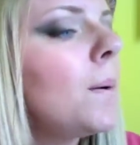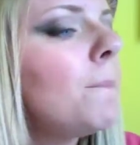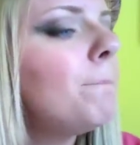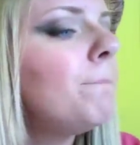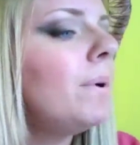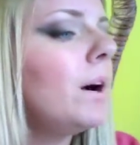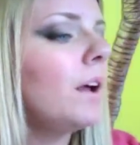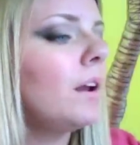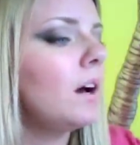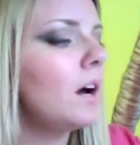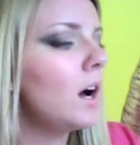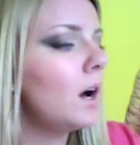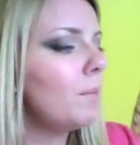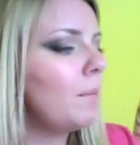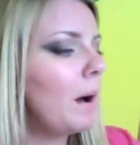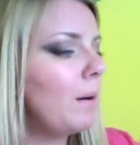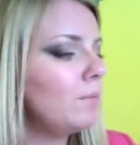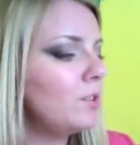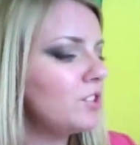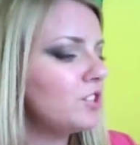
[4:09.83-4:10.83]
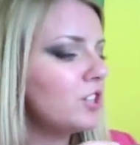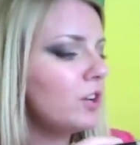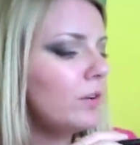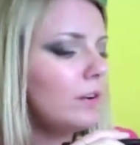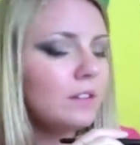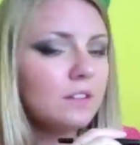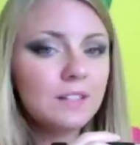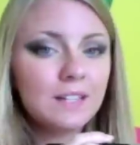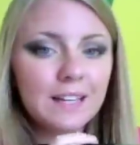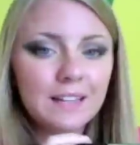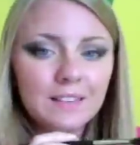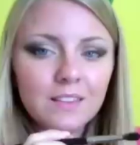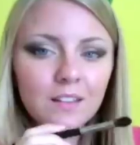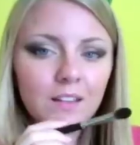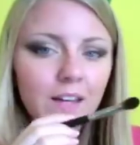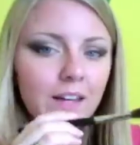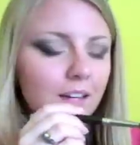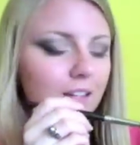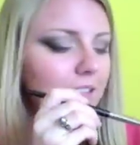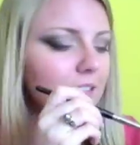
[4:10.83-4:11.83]
But um, I'm just going to get the
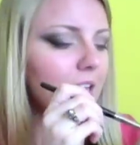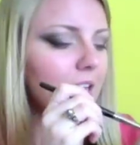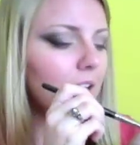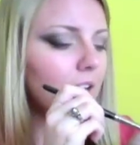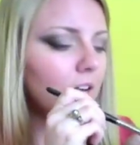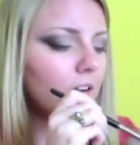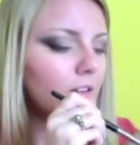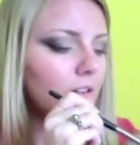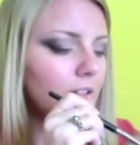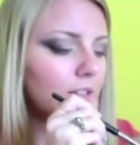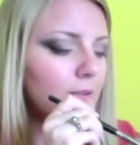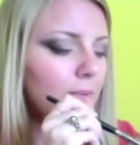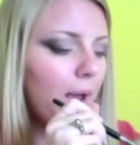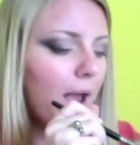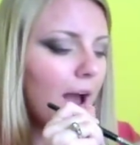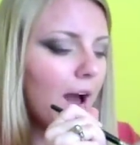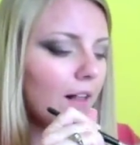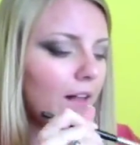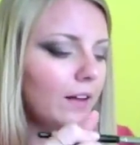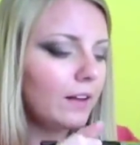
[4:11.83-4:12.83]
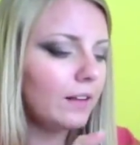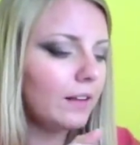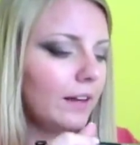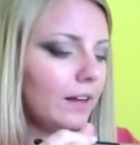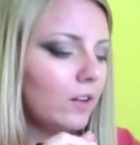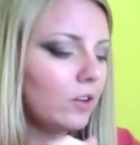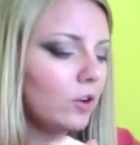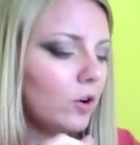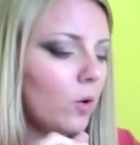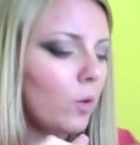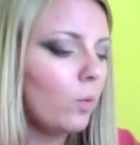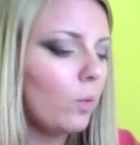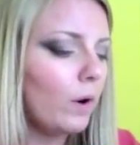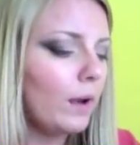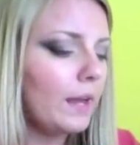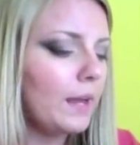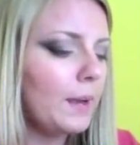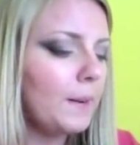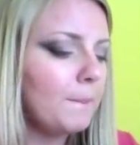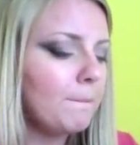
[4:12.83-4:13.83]
lightest color in this palette, like a little
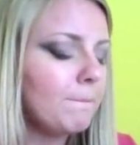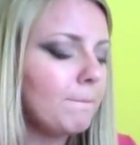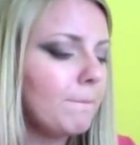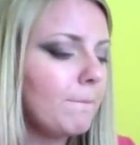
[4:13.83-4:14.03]
white.